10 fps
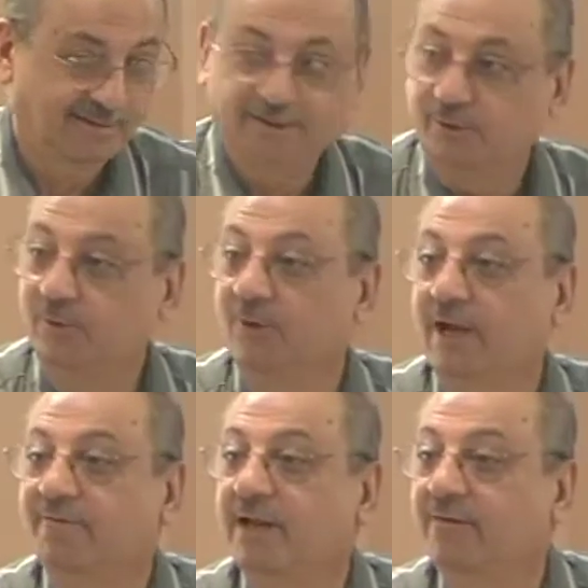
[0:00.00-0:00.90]
You
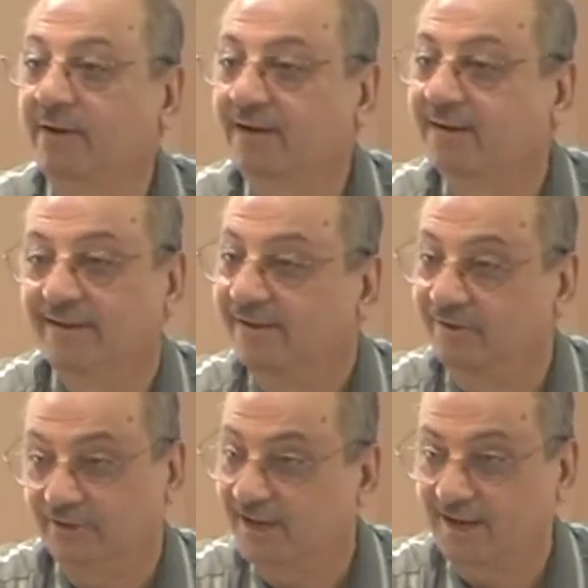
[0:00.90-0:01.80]
have never
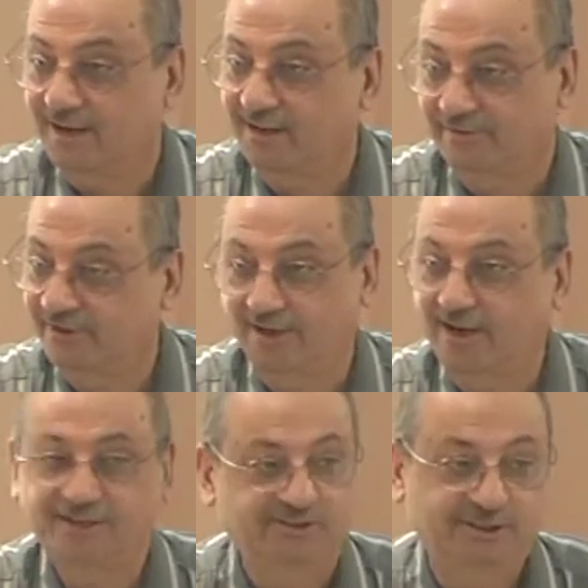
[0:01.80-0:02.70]

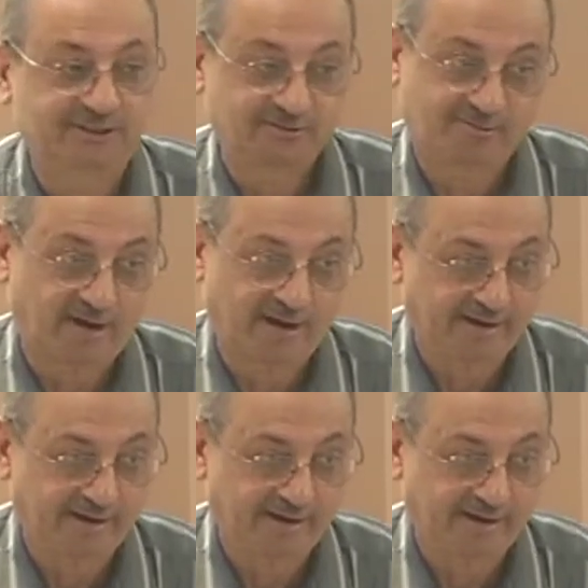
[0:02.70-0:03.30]
realized this. Why?